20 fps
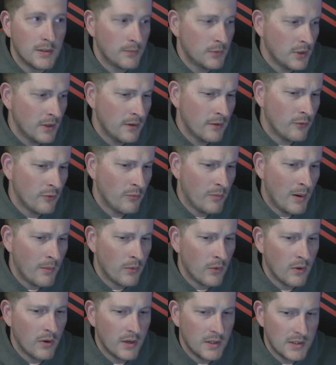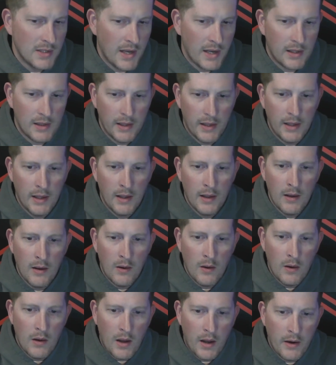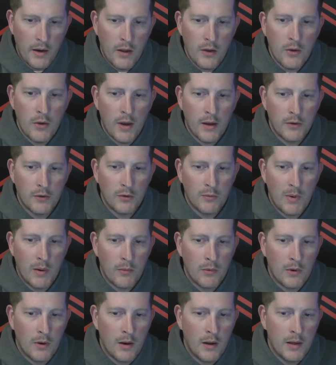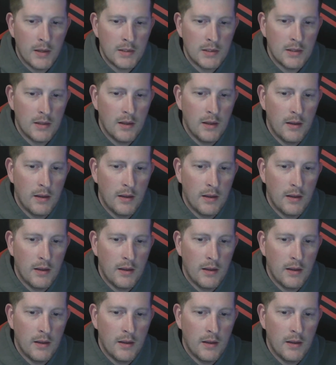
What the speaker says: I'm trying to remember exactly. I know you had to memorize